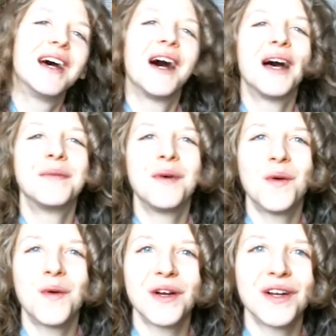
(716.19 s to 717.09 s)
Um,
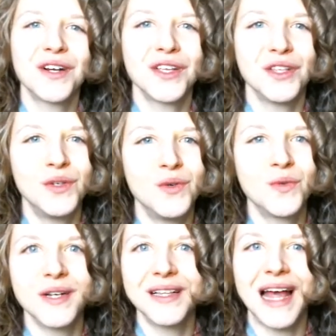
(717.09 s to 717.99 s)
or
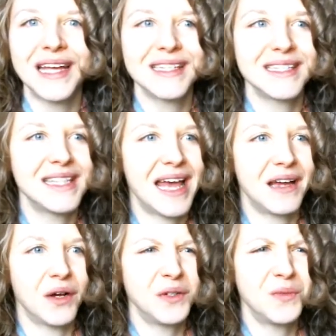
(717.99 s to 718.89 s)
you realize
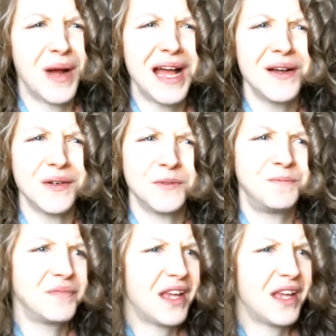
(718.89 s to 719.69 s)
that, oh, wow,